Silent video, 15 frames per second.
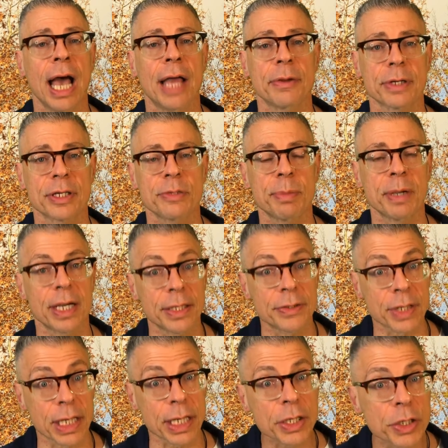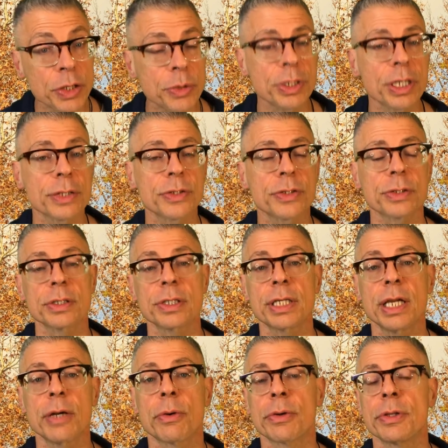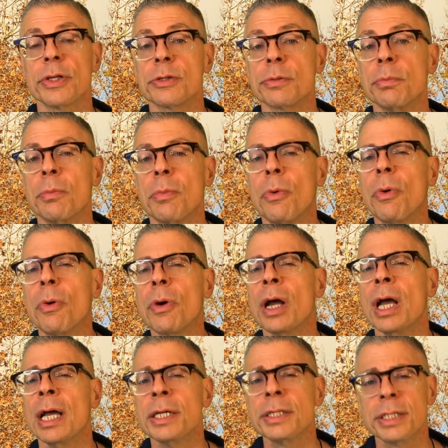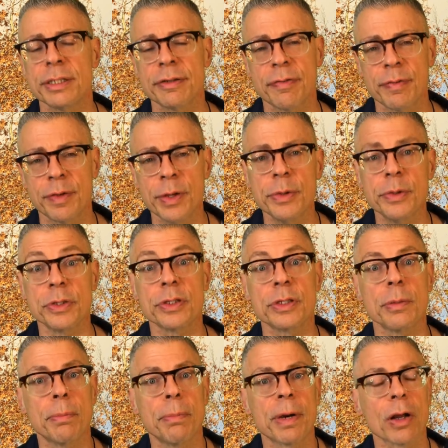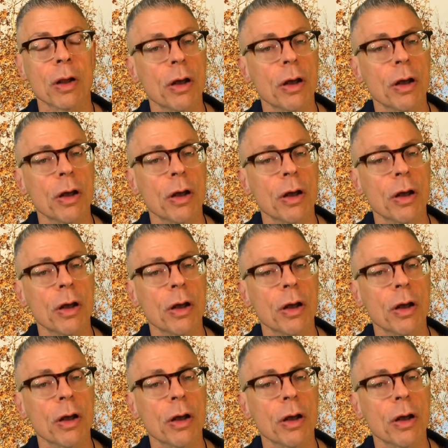and they're experiencing acute uncertainty or this more diffuse but